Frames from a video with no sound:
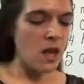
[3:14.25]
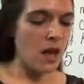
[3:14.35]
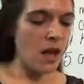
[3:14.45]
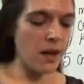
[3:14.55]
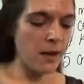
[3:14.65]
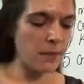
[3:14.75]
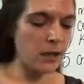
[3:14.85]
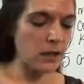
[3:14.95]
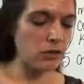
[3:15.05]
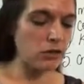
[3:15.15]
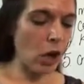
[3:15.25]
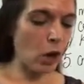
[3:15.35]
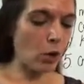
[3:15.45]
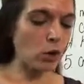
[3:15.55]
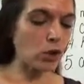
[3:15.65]
Um,
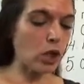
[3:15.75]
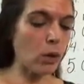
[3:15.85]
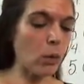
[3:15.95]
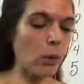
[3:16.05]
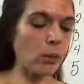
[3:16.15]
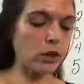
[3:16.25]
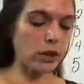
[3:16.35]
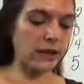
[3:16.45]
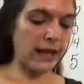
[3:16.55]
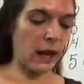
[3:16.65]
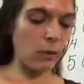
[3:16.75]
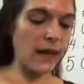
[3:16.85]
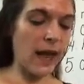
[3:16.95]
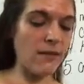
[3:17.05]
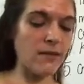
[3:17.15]
so look at what we're looking at. We
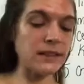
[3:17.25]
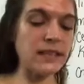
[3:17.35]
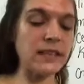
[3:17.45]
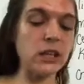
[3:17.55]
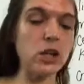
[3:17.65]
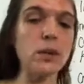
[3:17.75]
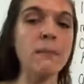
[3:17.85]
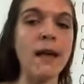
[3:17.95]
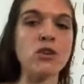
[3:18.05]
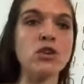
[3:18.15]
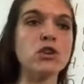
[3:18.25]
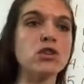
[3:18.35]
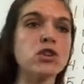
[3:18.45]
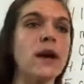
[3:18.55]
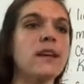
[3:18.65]
have linear
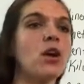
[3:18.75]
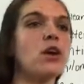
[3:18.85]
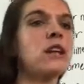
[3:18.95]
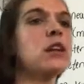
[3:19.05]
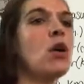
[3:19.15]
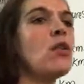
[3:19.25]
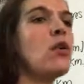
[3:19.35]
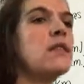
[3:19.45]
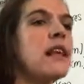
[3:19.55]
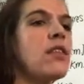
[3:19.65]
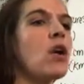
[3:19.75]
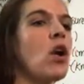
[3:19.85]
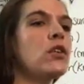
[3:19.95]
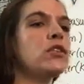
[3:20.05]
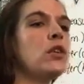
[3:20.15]
measures. You guys already know those and they're
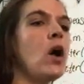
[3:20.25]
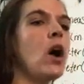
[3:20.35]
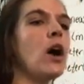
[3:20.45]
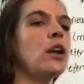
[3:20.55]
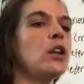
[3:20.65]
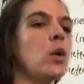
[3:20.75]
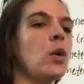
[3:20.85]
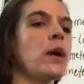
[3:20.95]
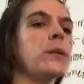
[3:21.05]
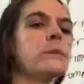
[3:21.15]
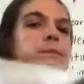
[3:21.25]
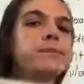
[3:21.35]
also on your